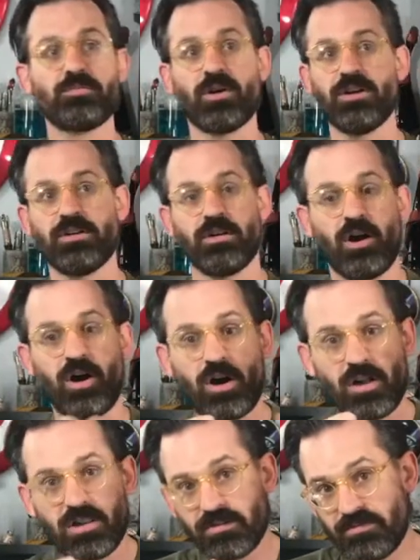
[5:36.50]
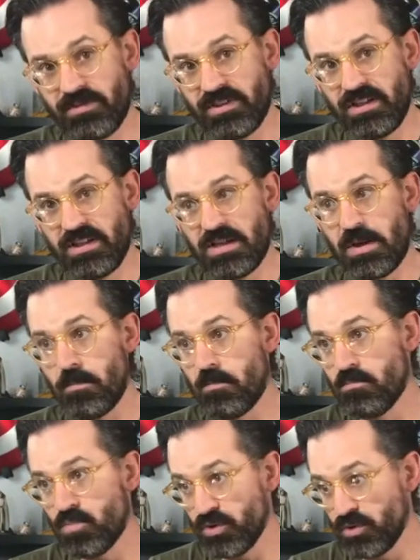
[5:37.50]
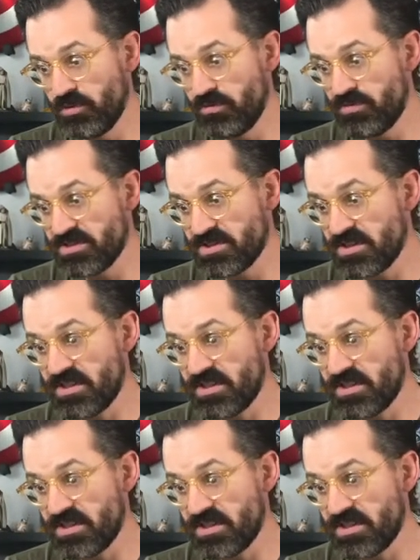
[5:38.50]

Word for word: part, all of the moves